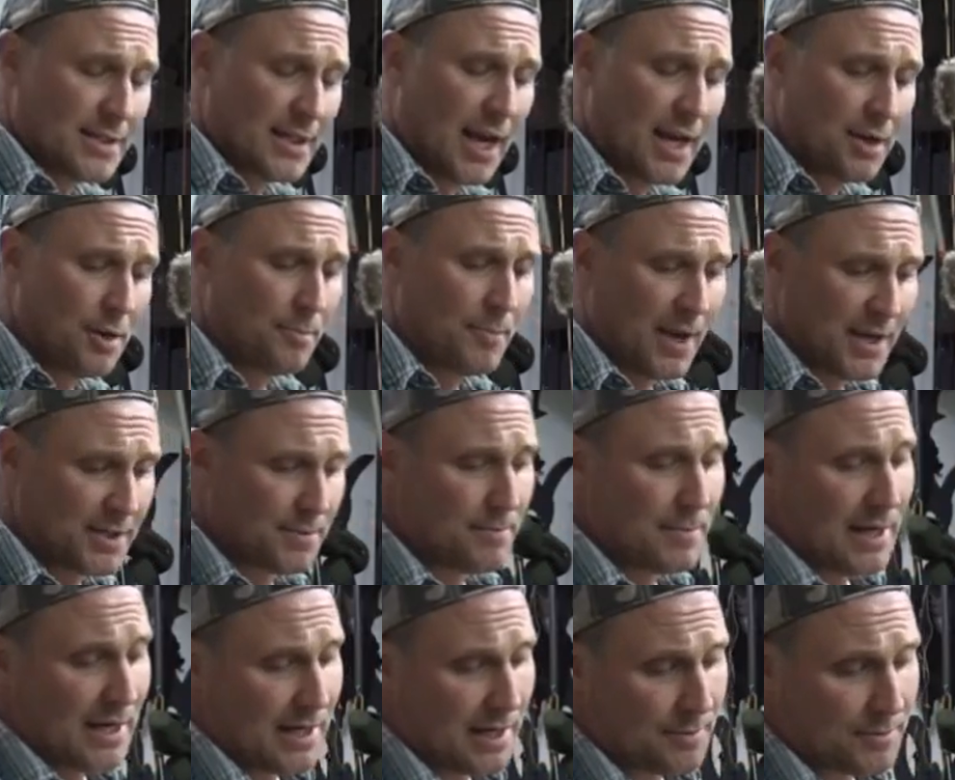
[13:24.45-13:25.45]
not your best
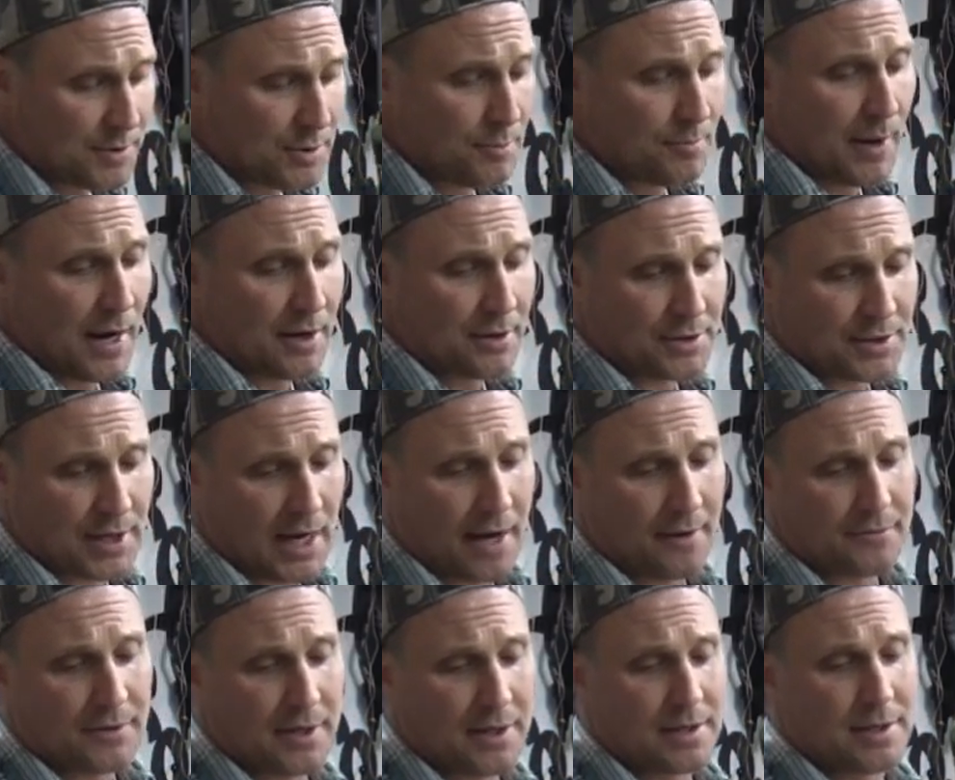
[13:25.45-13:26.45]
medium to bear
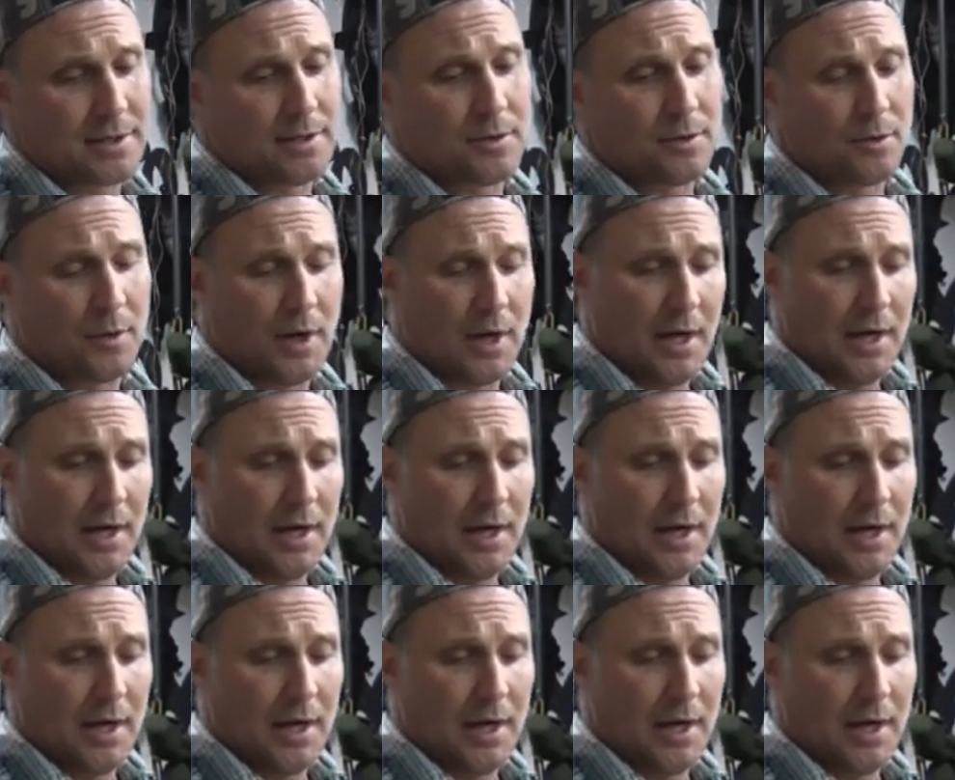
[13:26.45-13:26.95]
shaft into.